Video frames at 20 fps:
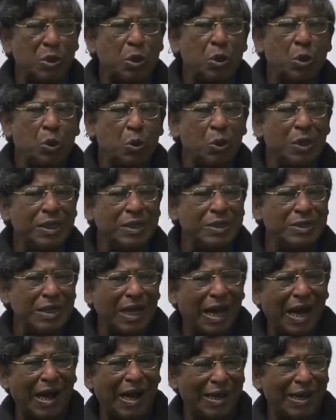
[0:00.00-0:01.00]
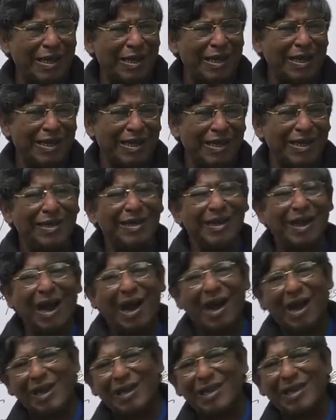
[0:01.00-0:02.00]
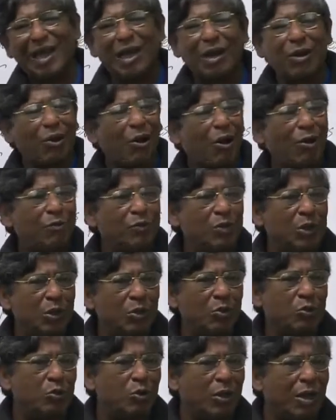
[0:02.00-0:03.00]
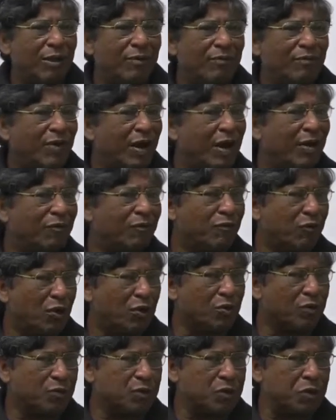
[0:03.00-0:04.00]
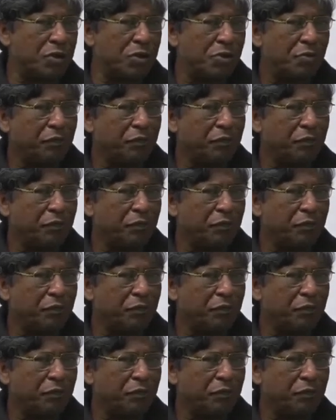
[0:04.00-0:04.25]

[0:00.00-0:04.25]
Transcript: which are in either of the 12 verb forms,